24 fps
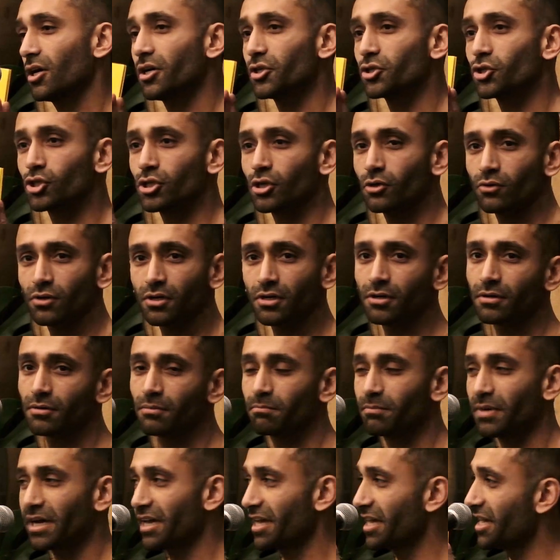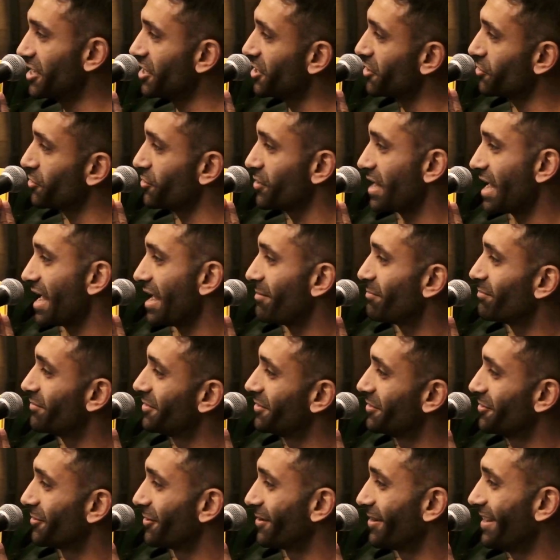Ashok by Any Other Name,
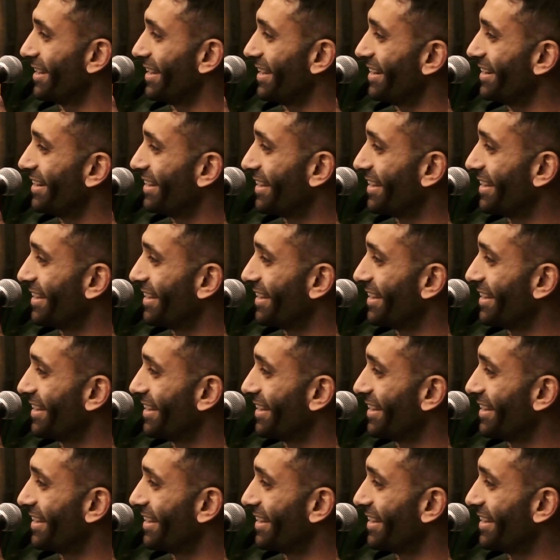right?